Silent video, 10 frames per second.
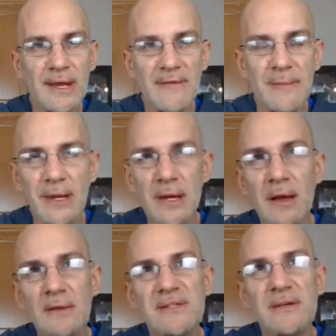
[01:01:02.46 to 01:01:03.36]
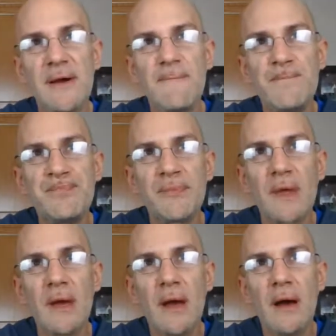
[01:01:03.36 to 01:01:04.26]
like everybody else.
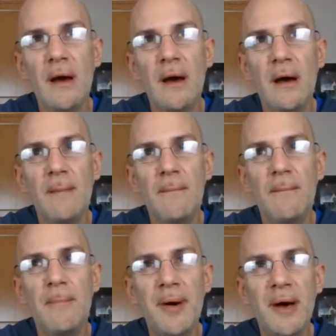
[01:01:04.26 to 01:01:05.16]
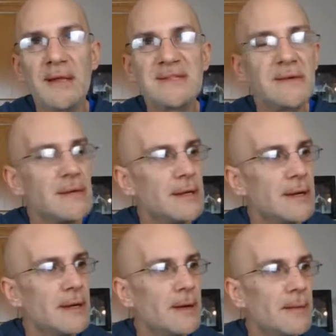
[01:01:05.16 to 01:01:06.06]
But
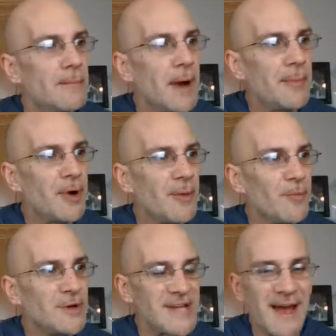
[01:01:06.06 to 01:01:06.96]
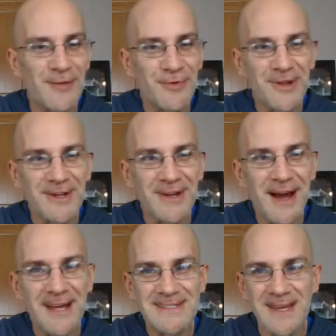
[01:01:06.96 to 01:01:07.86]
my problem was I had a really good
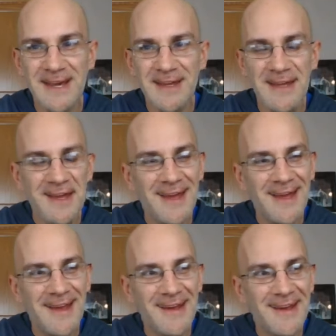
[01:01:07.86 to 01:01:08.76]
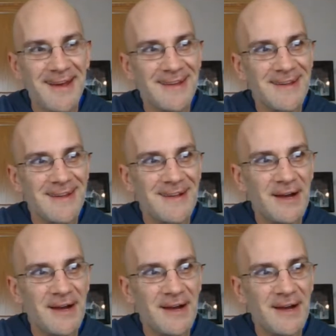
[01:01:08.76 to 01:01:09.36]
eyesight, and